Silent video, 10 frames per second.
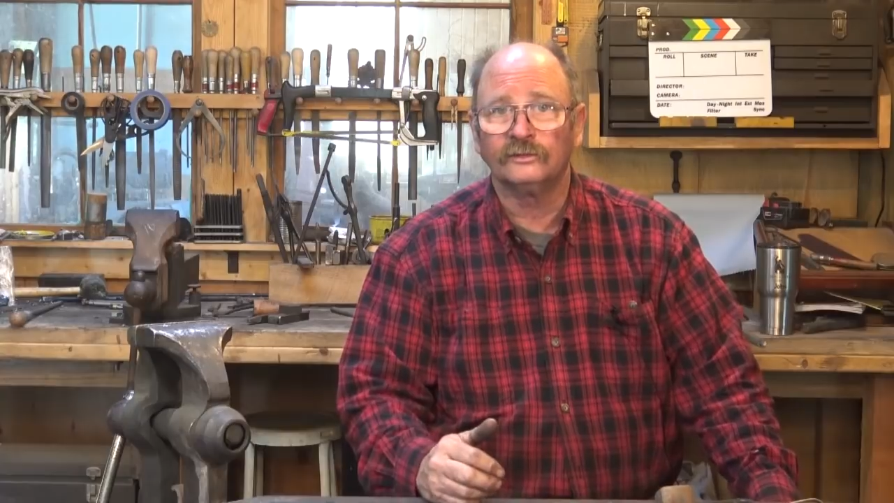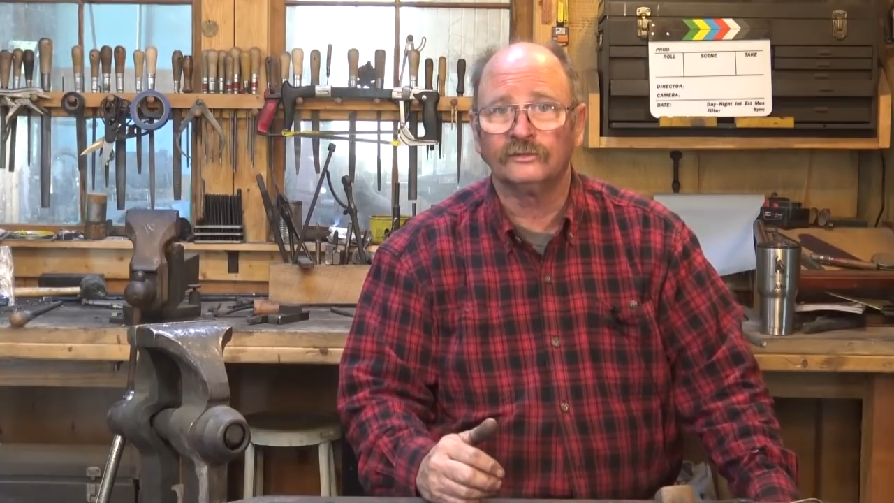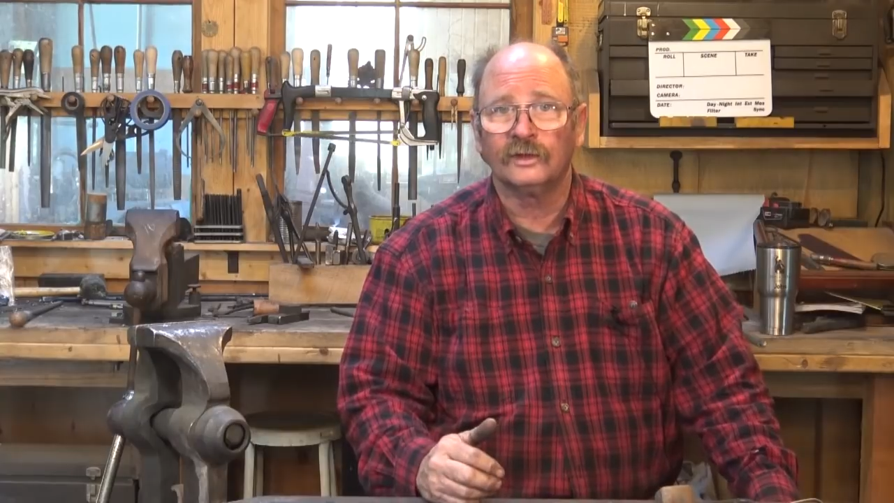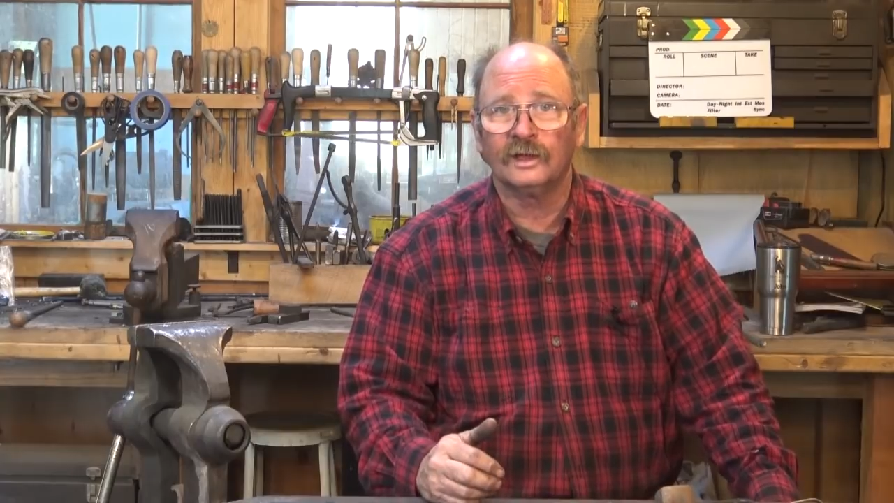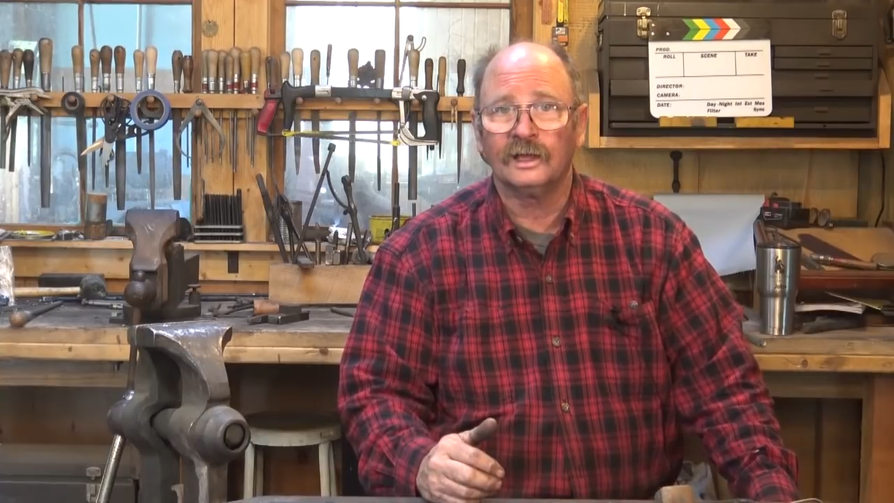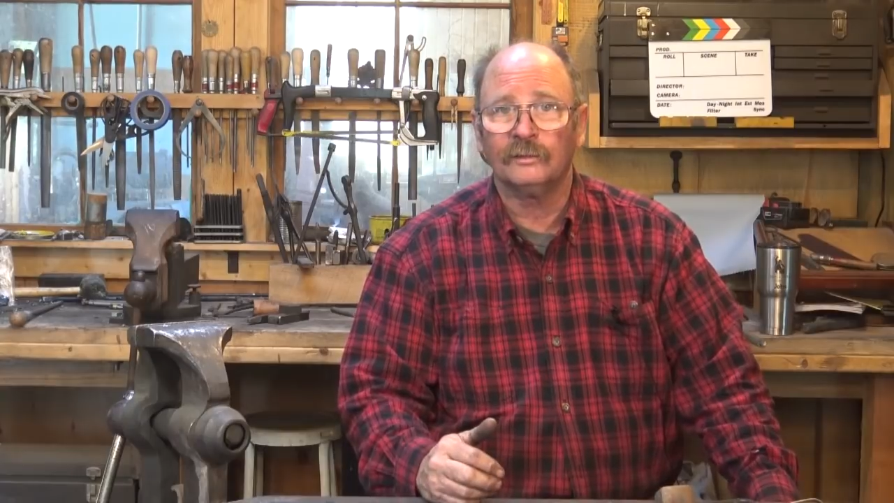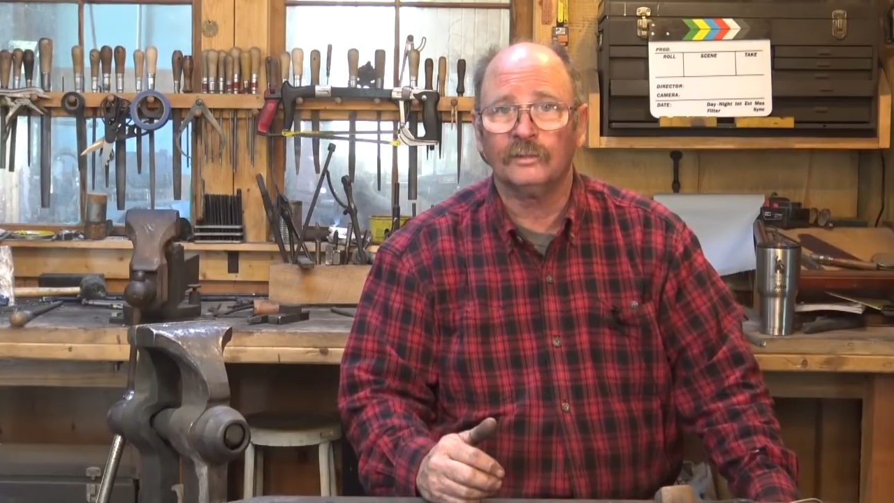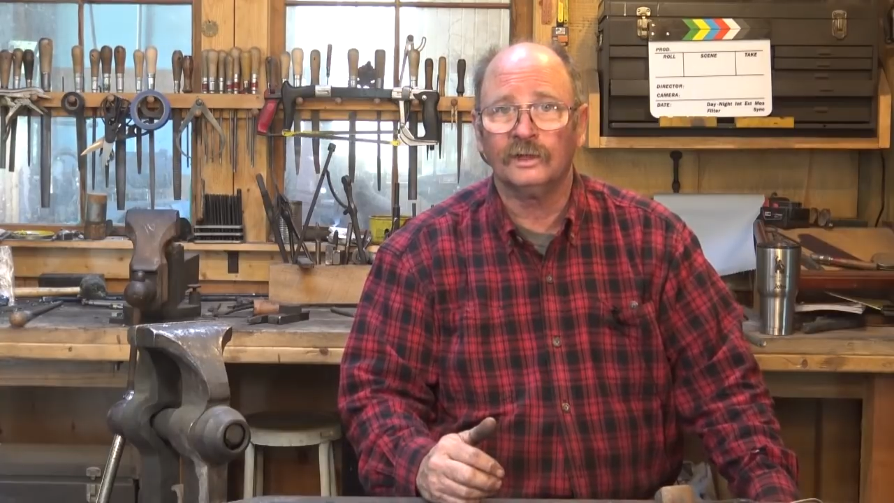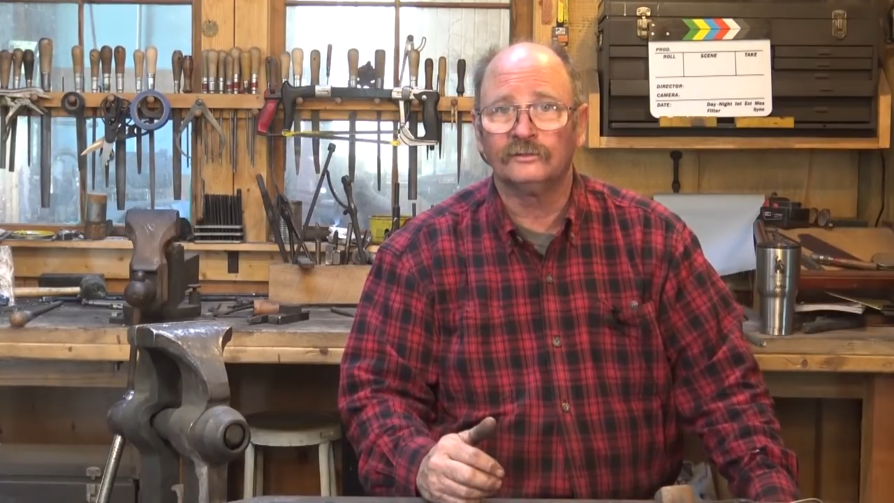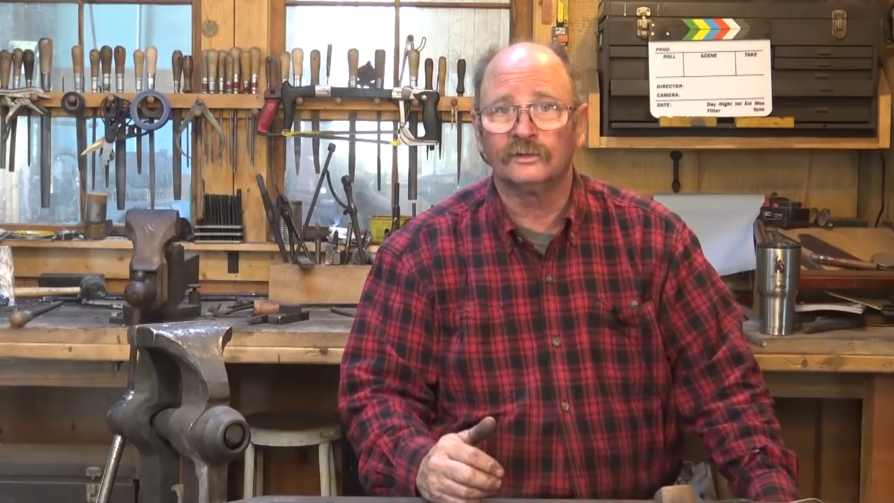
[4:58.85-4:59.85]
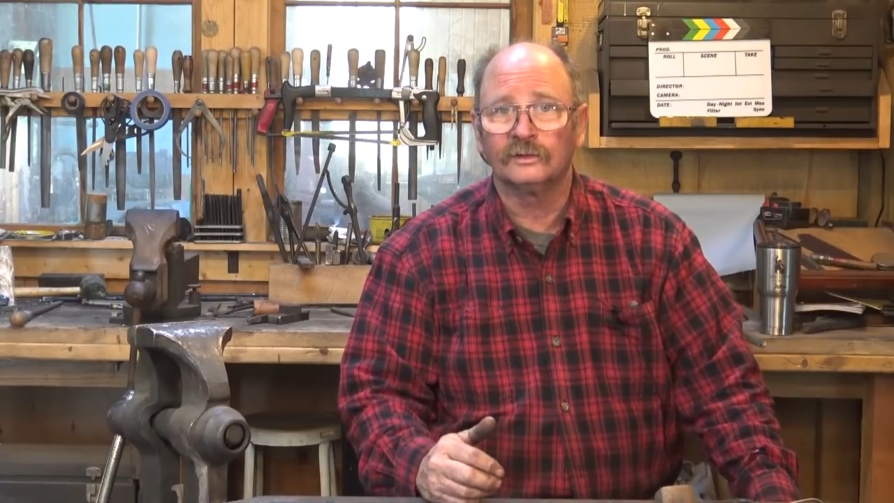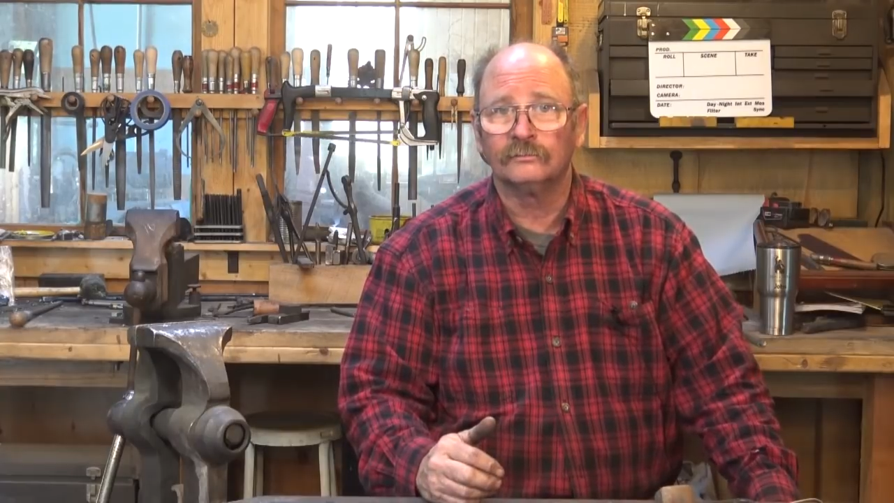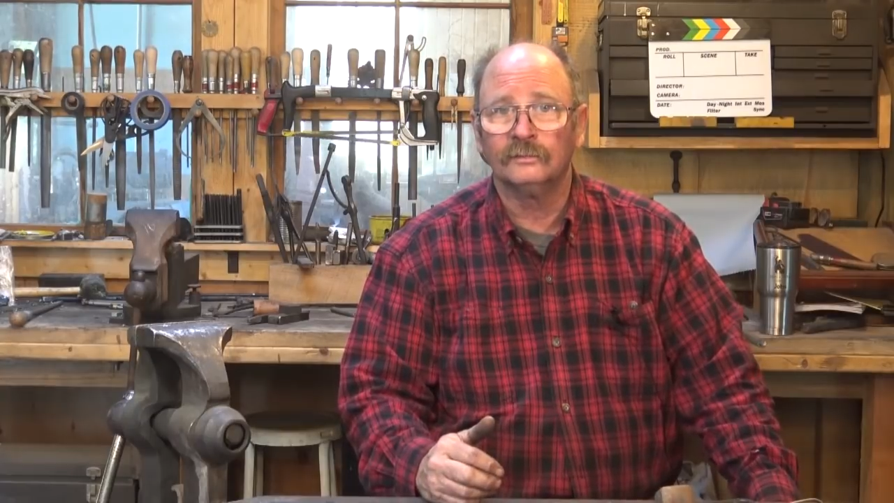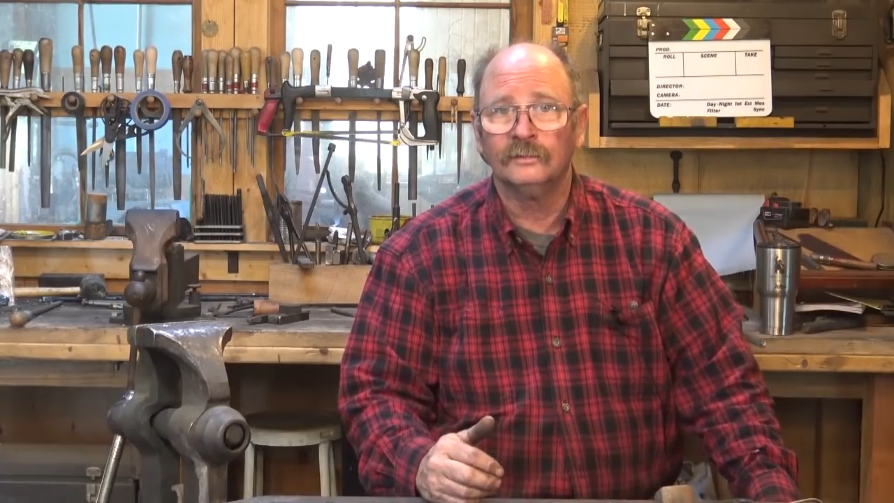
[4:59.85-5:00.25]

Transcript: the same. It's a